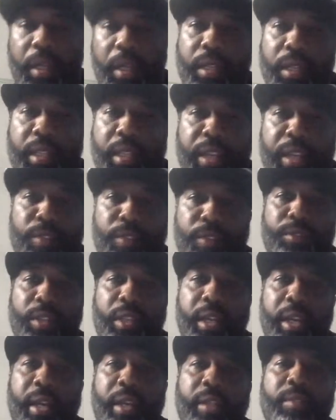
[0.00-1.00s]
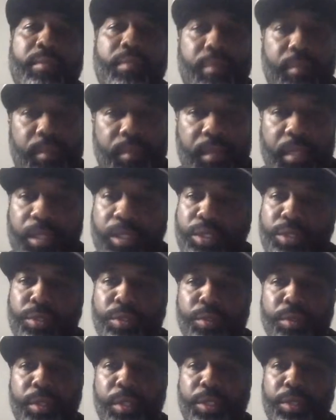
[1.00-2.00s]
thank you for that.
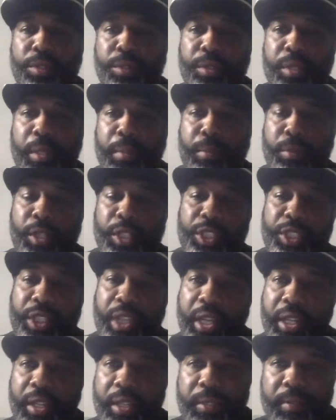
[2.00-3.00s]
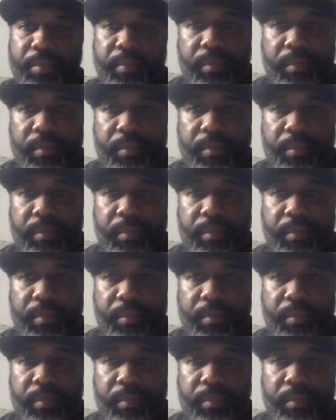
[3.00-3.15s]
Truly, truly appreciate it.